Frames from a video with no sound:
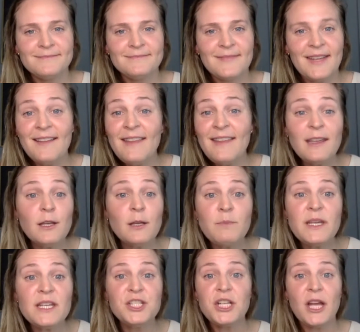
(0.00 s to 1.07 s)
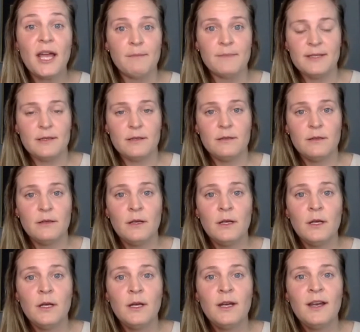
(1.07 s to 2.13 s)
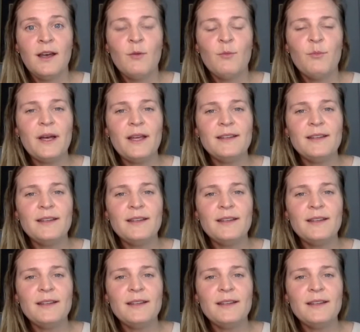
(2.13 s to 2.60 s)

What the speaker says: And they could be gems. But